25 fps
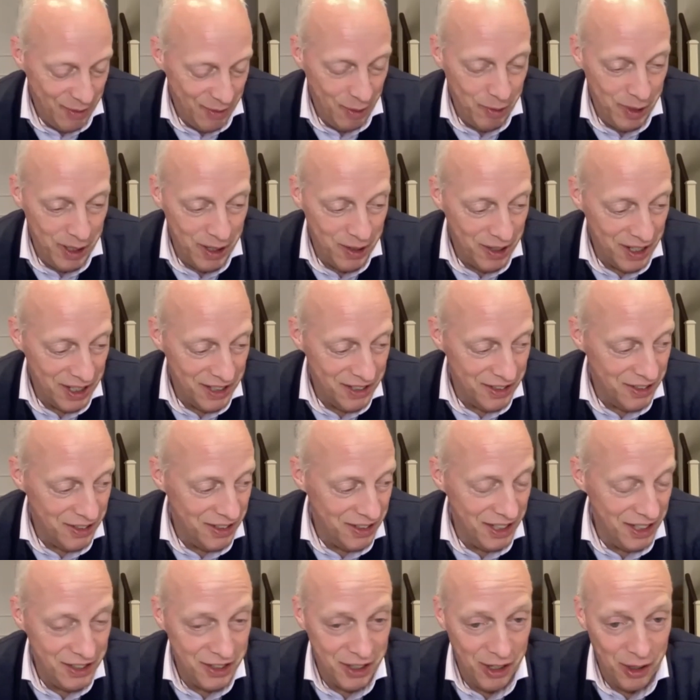I mean, we don't get to
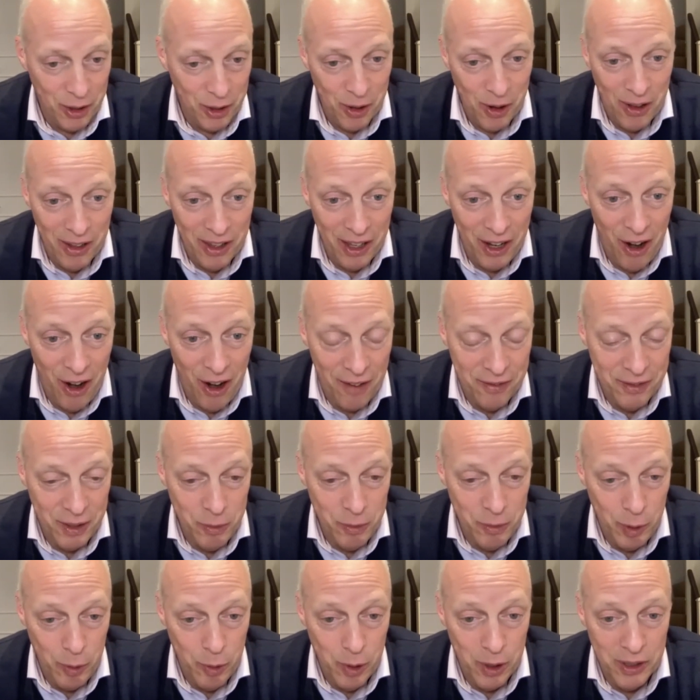see each other all that
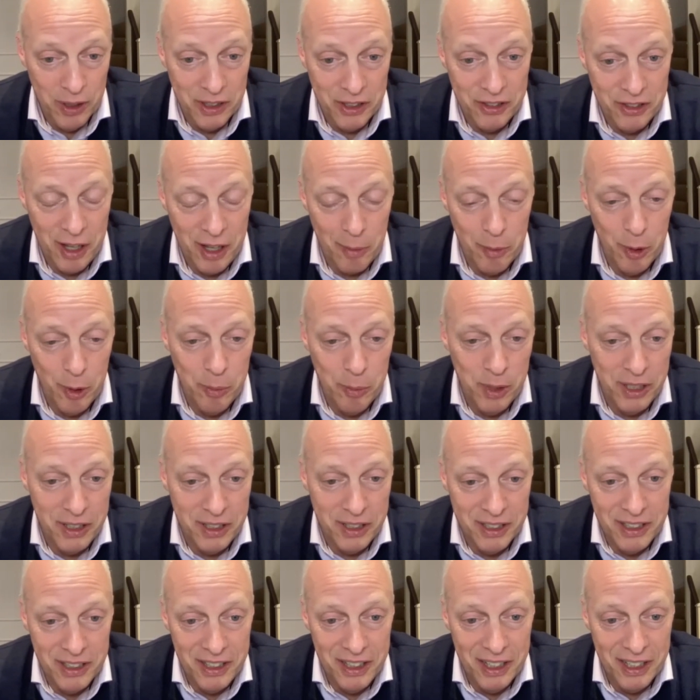often. We will this summer, but
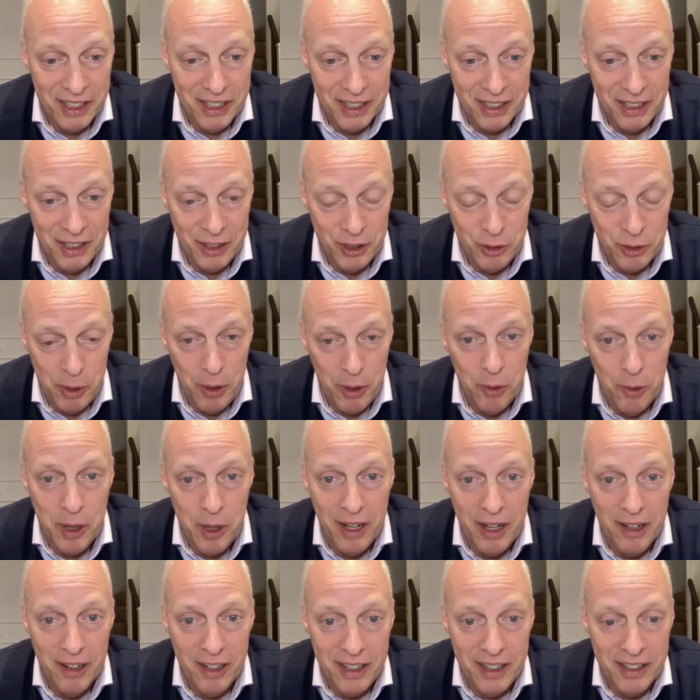uh, it's been a
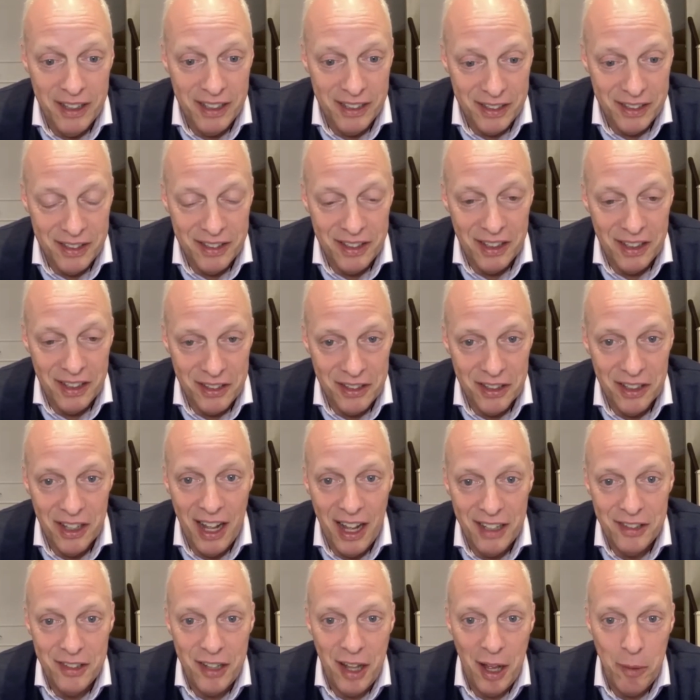while, I think, since the
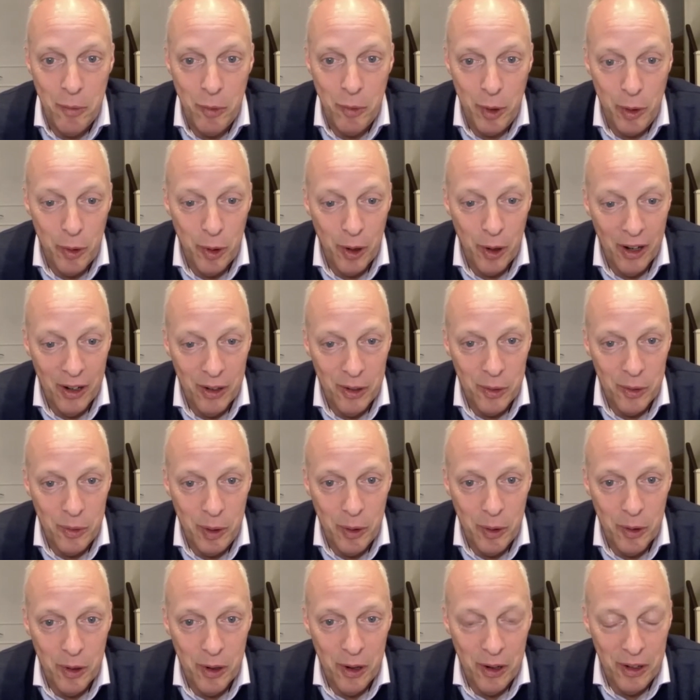last time we were
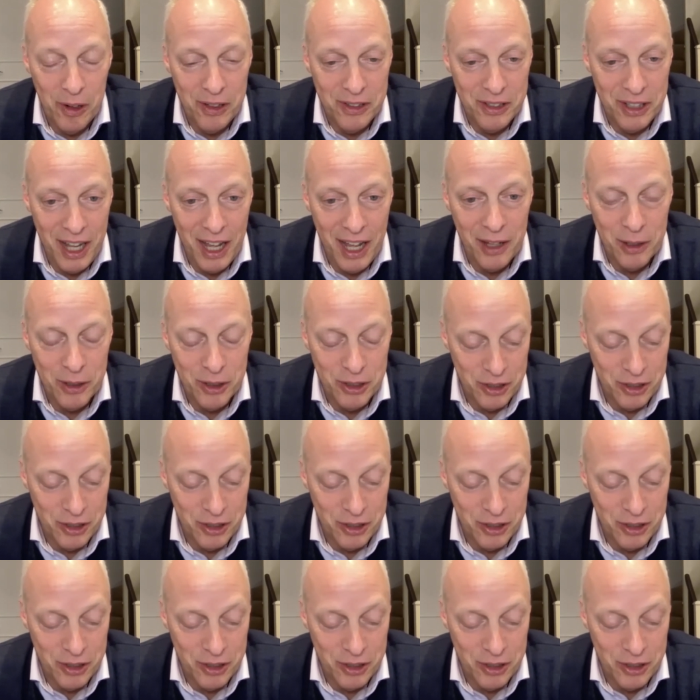we were together.